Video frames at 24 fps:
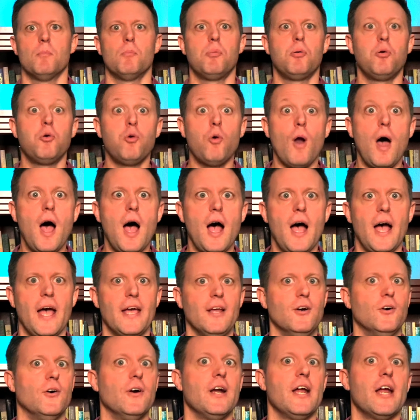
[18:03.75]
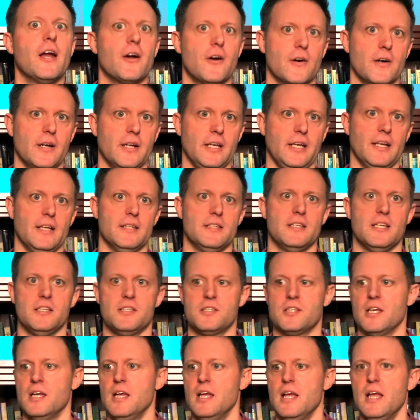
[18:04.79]
pride or
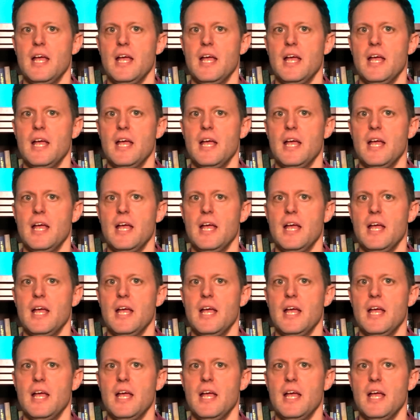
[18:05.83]
arrogance.